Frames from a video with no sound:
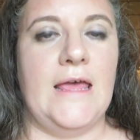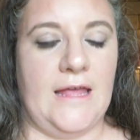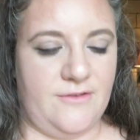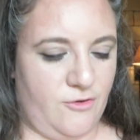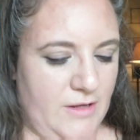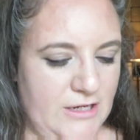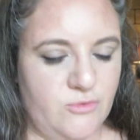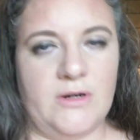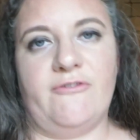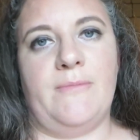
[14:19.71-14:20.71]
and so
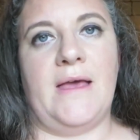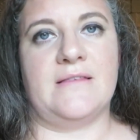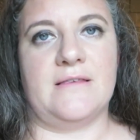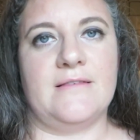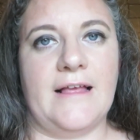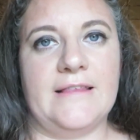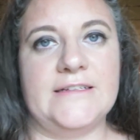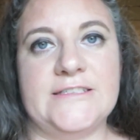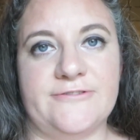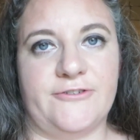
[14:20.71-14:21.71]
each one of them has a
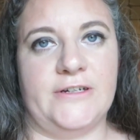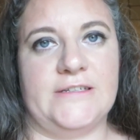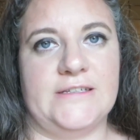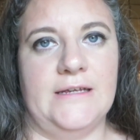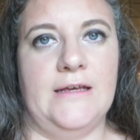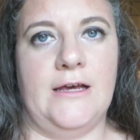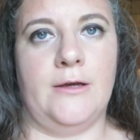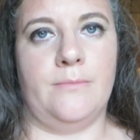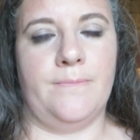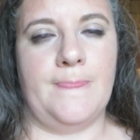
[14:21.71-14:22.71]
slightly different
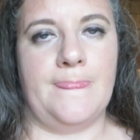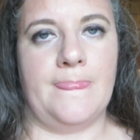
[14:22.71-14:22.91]
um,